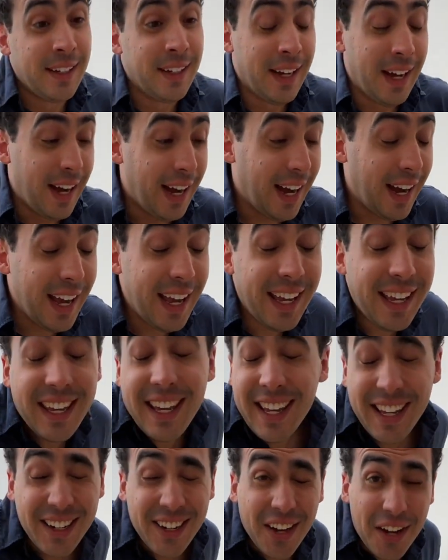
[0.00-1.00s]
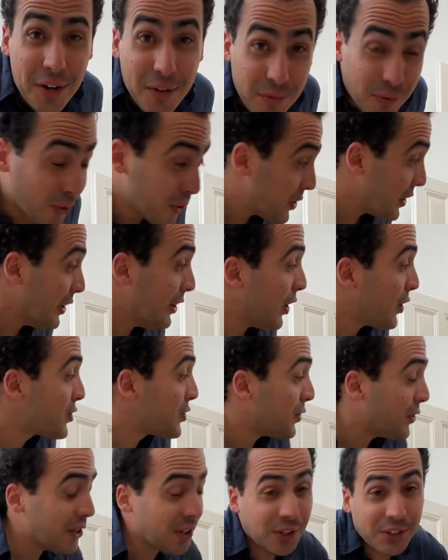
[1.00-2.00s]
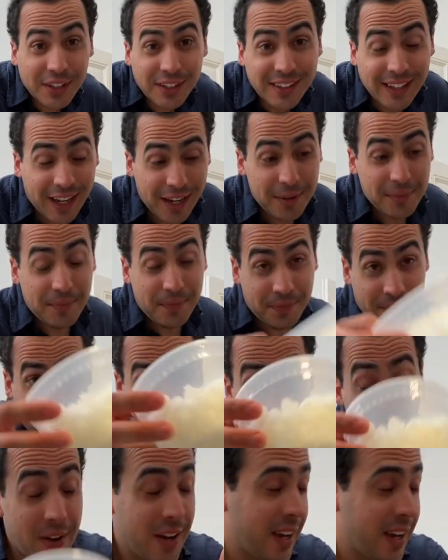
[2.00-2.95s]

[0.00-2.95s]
I cannot afford the luxury all the time. Now I